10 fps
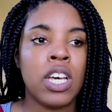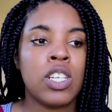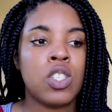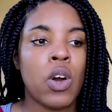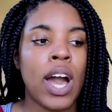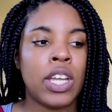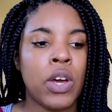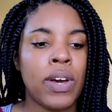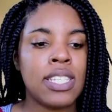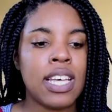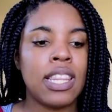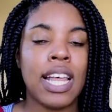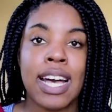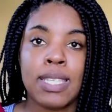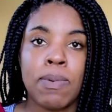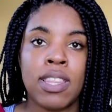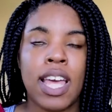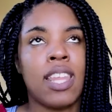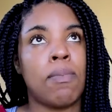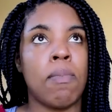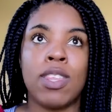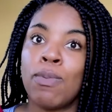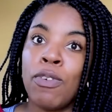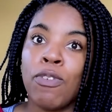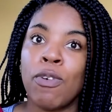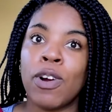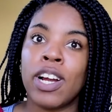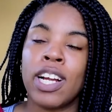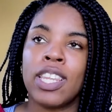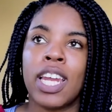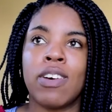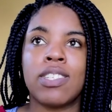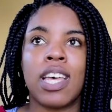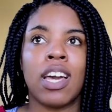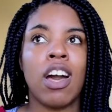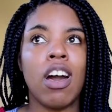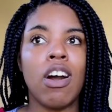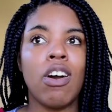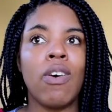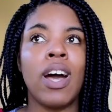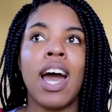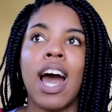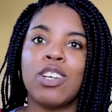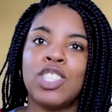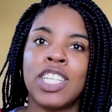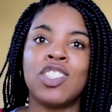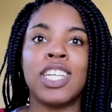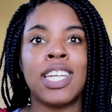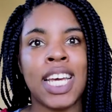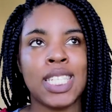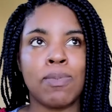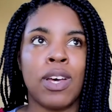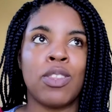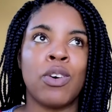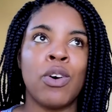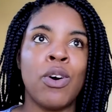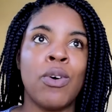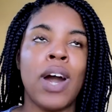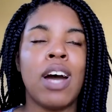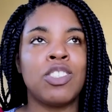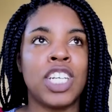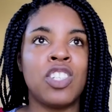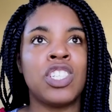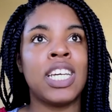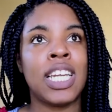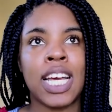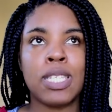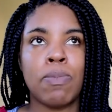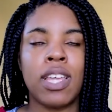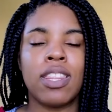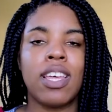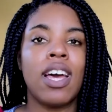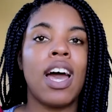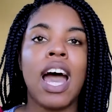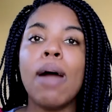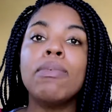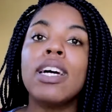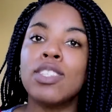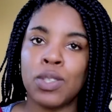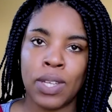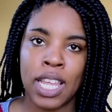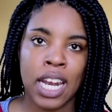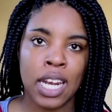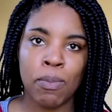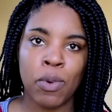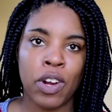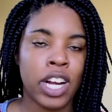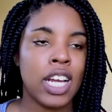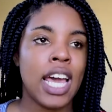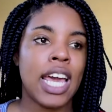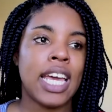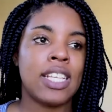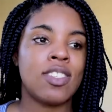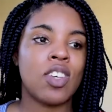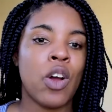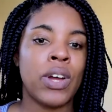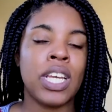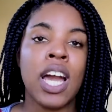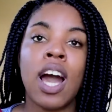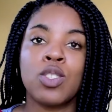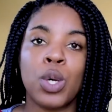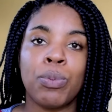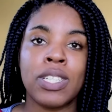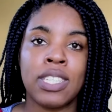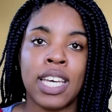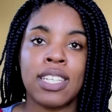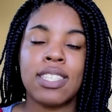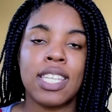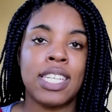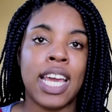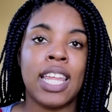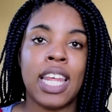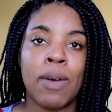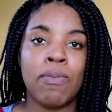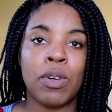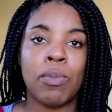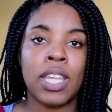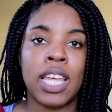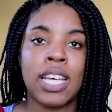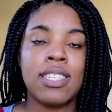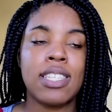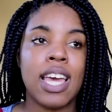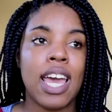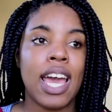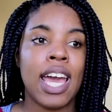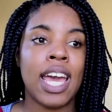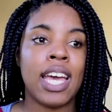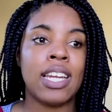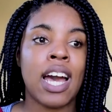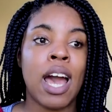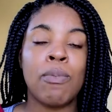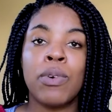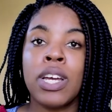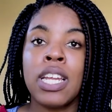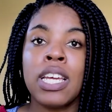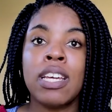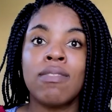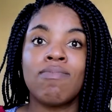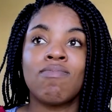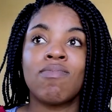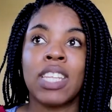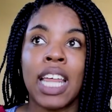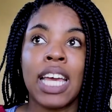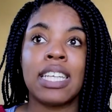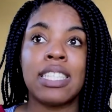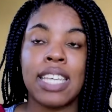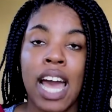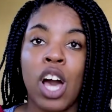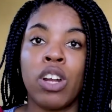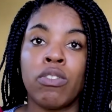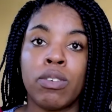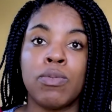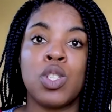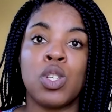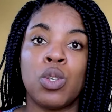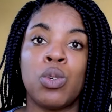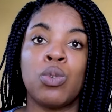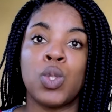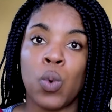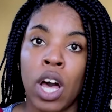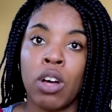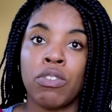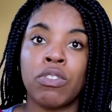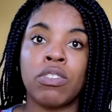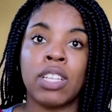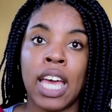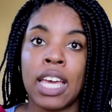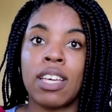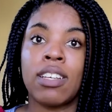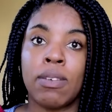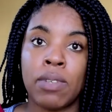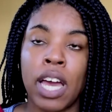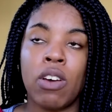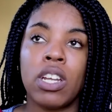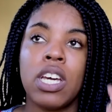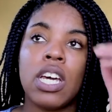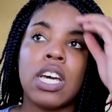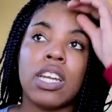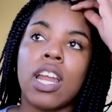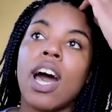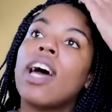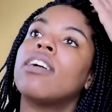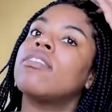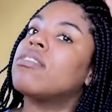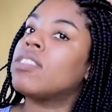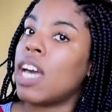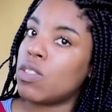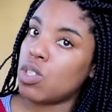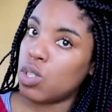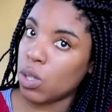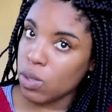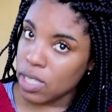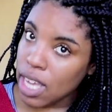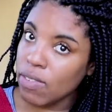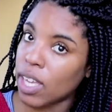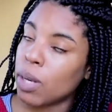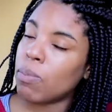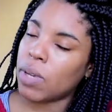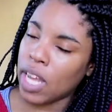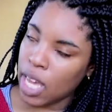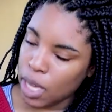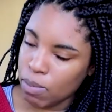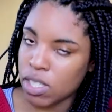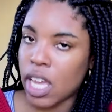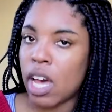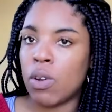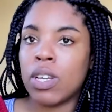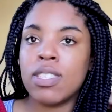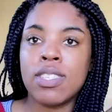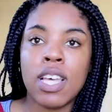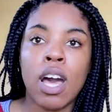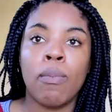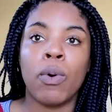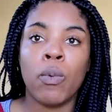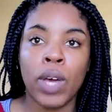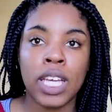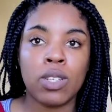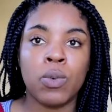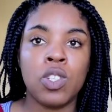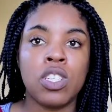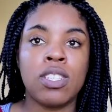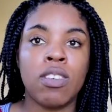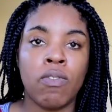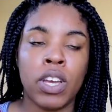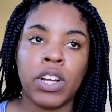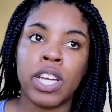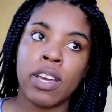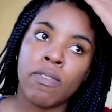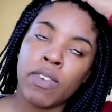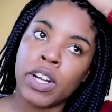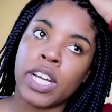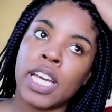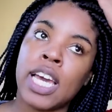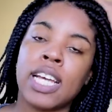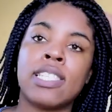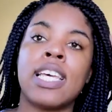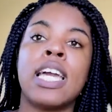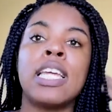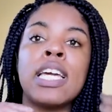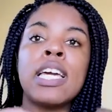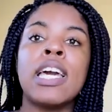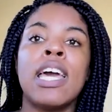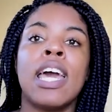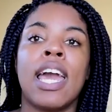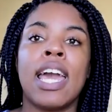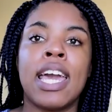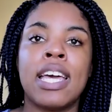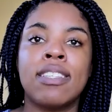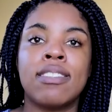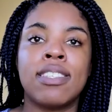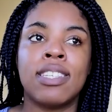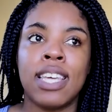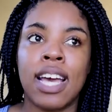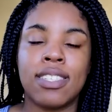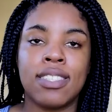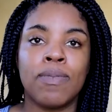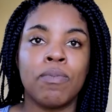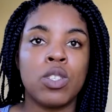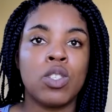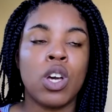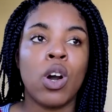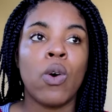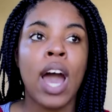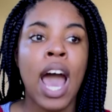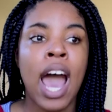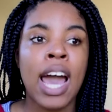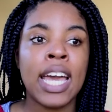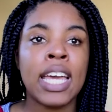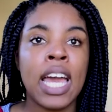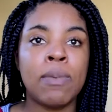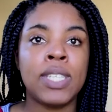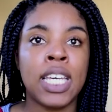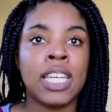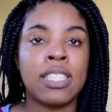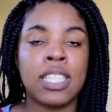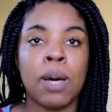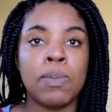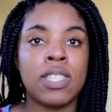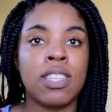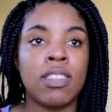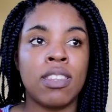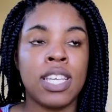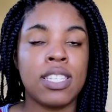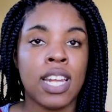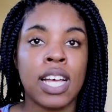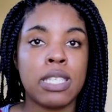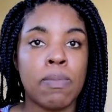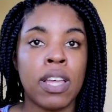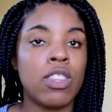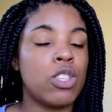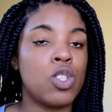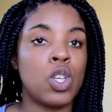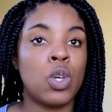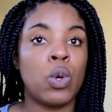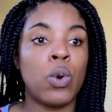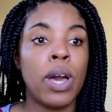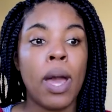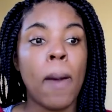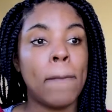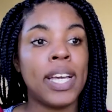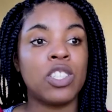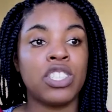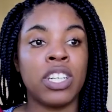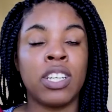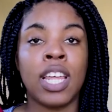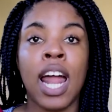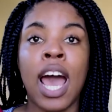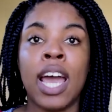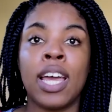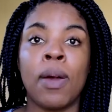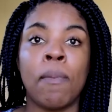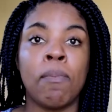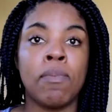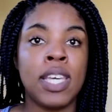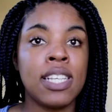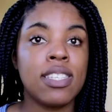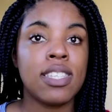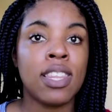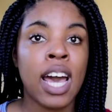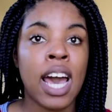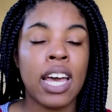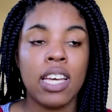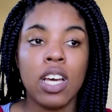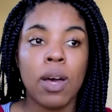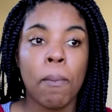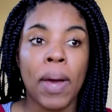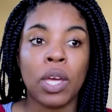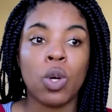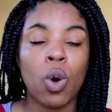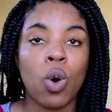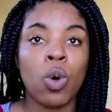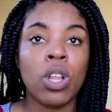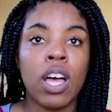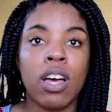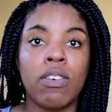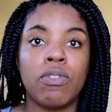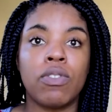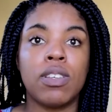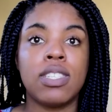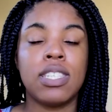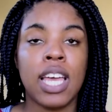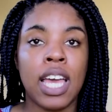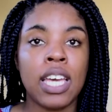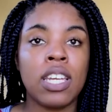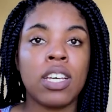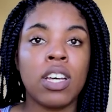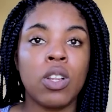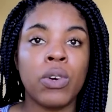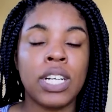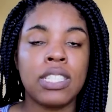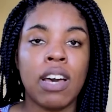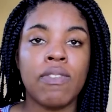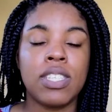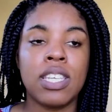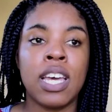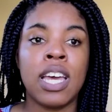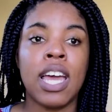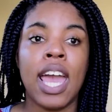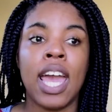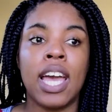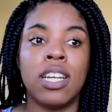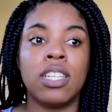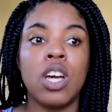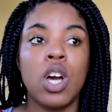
So I know I said last month and the month before that I was like, oh, I'll change it next month. Oh, I'll change it next month. I'm not doing that anymore. It's already October sixth, the day that I'm filming this, and I'm already, like, down from two twelve. Like, I'm down. Not down to two oh seven, but I am down some weight, which is very, very exciting. And yes, so I am taking steps this next month to make sure that I meet that, my goal of staying in a caloric deficit and